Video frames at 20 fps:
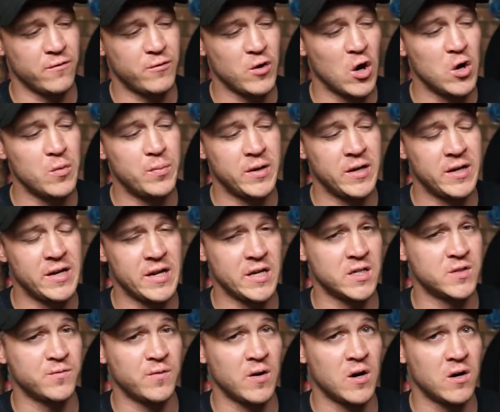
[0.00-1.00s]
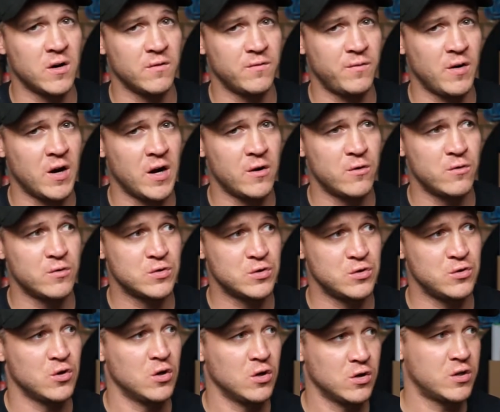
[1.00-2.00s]
opening these files,
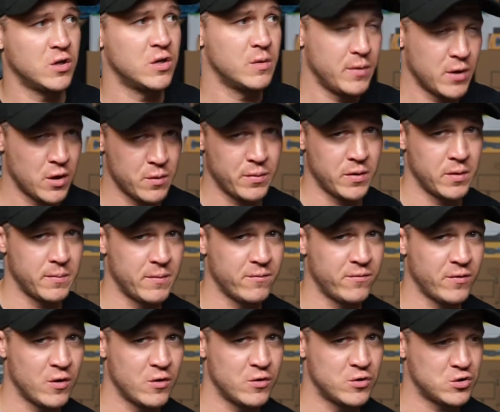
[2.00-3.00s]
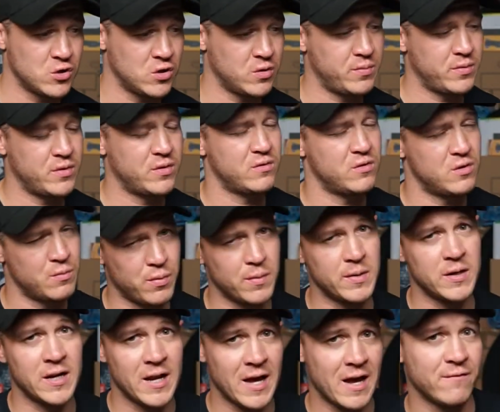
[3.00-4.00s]
you're going to be opening them in Photoshop, and you're
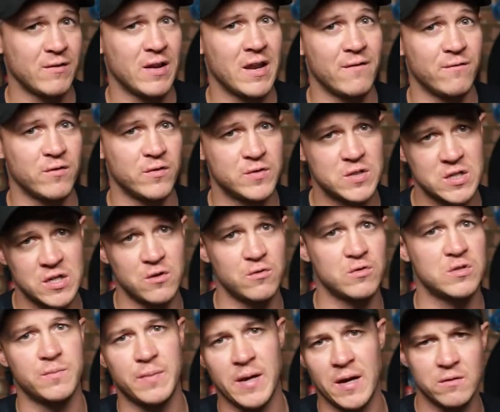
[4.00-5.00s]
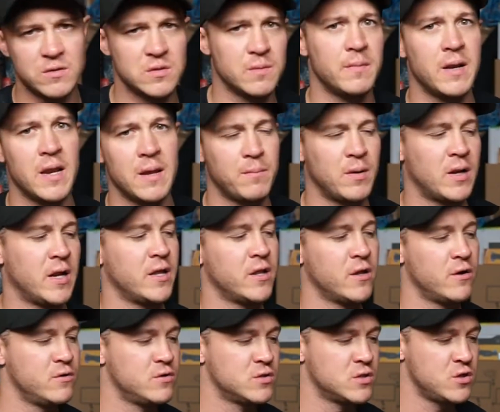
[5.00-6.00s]
probably going to have a level of skill to be able to manipulate
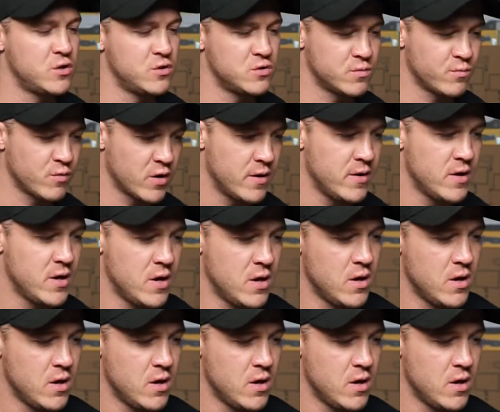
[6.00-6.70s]
those and use them right.